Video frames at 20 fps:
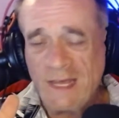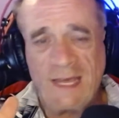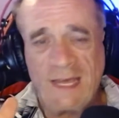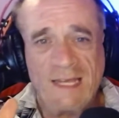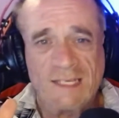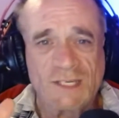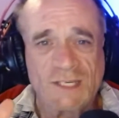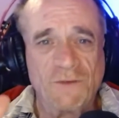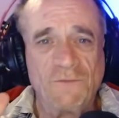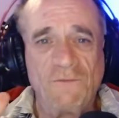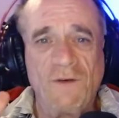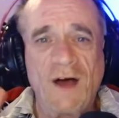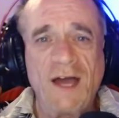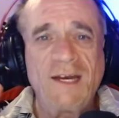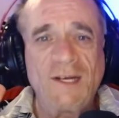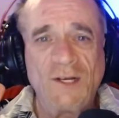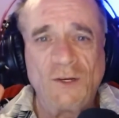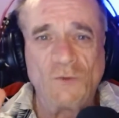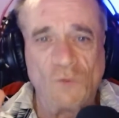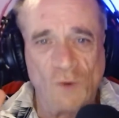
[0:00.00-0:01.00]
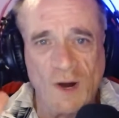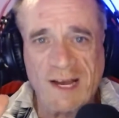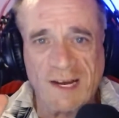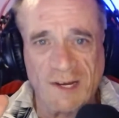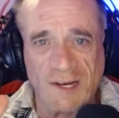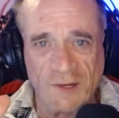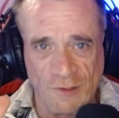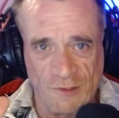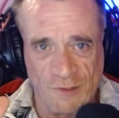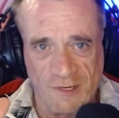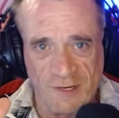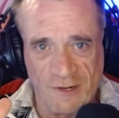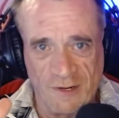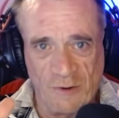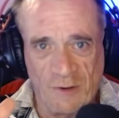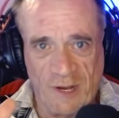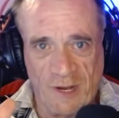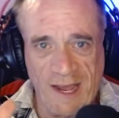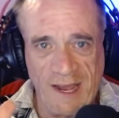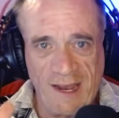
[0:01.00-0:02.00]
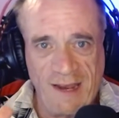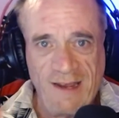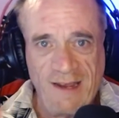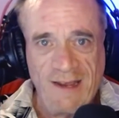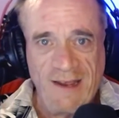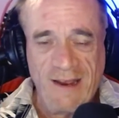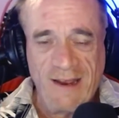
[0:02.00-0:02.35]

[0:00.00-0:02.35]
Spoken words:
It's a vinyl record, okay?